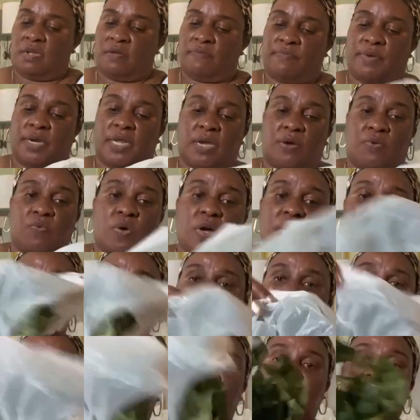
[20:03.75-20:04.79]
but I
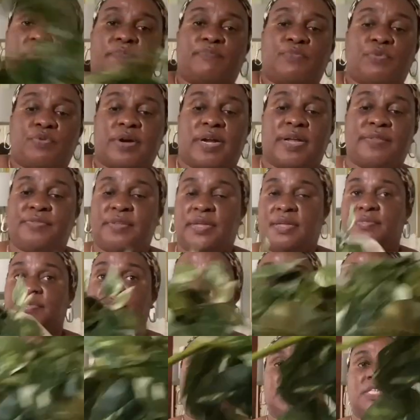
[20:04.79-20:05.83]
wanted some more. And then
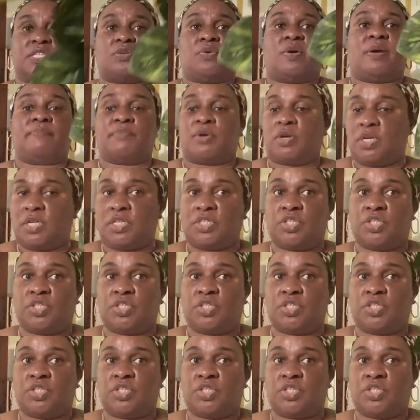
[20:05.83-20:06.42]
this one, I'm gonna